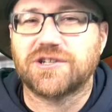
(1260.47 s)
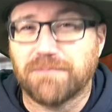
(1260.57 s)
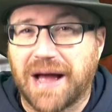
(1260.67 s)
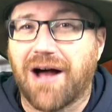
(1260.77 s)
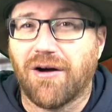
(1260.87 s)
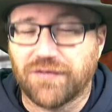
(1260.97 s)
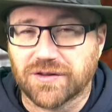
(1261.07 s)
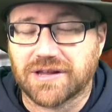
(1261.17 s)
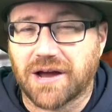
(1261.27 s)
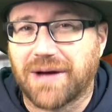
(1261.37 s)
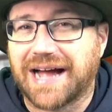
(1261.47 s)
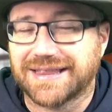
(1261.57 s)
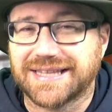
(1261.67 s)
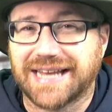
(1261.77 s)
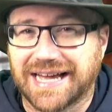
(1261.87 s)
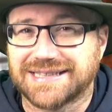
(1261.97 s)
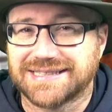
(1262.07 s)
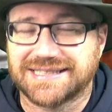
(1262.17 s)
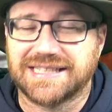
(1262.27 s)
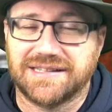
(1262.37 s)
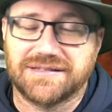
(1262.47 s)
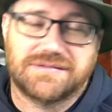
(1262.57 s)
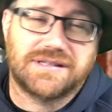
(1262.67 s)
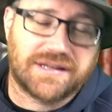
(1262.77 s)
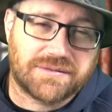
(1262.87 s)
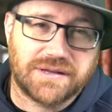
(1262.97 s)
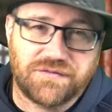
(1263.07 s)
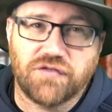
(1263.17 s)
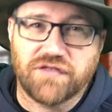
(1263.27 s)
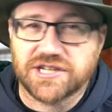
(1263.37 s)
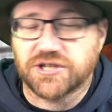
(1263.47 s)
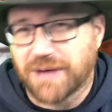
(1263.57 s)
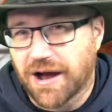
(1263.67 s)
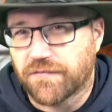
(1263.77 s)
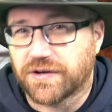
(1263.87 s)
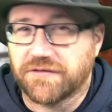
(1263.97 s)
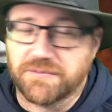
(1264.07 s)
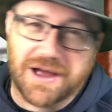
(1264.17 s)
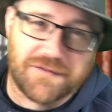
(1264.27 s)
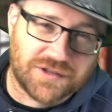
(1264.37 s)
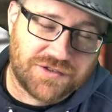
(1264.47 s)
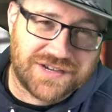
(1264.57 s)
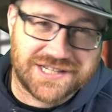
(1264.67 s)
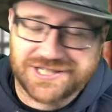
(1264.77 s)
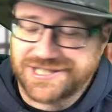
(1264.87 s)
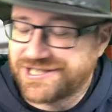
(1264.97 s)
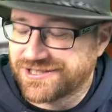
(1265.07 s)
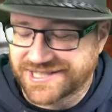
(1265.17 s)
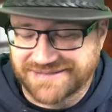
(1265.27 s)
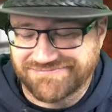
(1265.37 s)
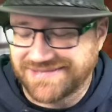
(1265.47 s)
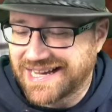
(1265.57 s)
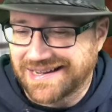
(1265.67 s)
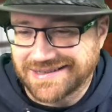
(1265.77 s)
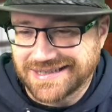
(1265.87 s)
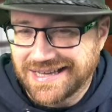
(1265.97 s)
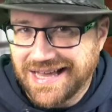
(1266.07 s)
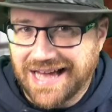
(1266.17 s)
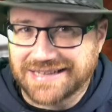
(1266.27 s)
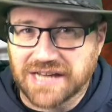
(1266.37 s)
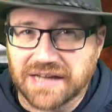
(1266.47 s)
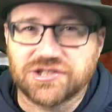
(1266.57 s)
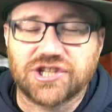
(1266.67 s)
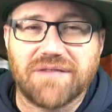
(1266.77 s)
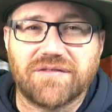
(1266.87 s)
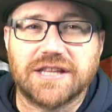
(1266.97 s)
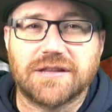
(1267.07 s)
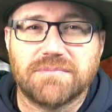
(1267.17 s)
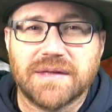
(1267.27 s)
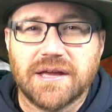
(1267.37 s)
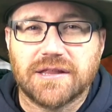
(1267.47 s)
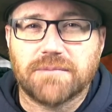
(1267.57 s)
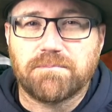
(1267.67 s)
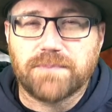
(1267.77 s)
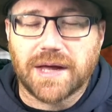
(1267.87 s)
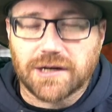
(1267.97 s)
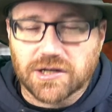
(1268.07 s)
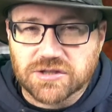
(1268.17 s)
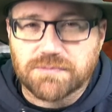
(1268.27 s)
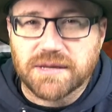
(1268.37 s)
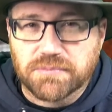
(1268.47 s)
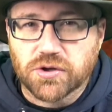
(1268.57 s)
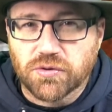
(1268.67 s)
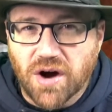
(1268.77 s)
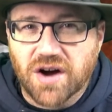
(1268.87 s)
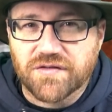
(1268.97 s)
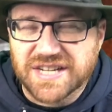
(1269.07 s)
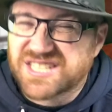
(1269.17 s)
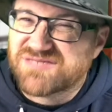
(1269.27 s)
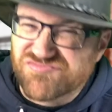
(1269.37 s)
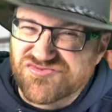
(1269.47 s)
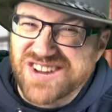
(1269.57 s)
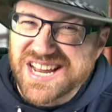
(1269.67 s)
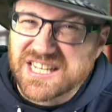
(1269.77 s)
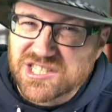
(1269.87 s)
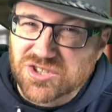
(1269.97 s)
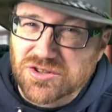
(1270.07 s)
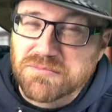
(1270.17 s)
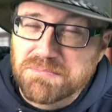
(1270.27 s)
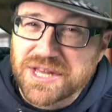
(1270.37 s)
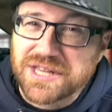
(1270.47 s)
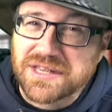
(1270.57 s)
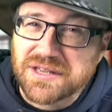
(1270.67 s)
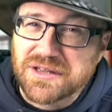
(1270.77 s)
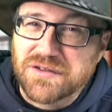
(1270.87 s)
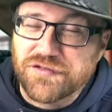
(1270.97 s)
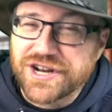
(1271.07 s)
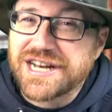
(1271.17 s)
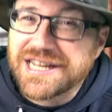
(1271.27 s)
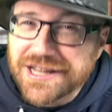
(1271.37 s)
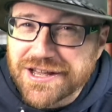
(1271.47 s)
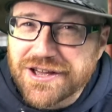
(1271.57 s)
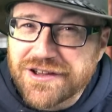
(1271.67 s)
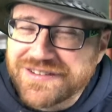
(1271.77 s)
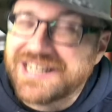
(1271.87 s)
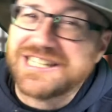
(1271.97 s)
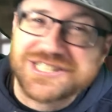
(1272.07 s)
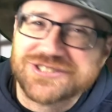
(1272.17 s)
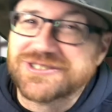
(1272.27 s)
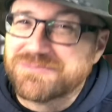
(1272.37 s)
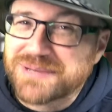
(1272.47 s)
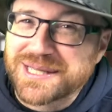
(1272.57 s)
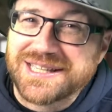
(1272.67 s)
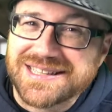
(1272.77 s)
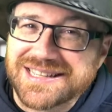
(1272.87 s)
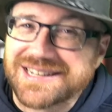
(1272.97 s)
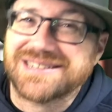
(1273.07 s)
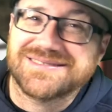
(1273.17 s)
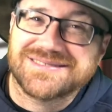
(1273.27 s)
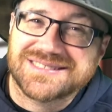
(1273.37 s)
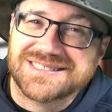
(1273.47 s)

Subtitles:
and powerful go hand in hand. As in, if you're rich, you're powerful. If you're powerful, you're rich. It's just and generally a lot of people who are rich really shouldn't be, really shouldn't be. They're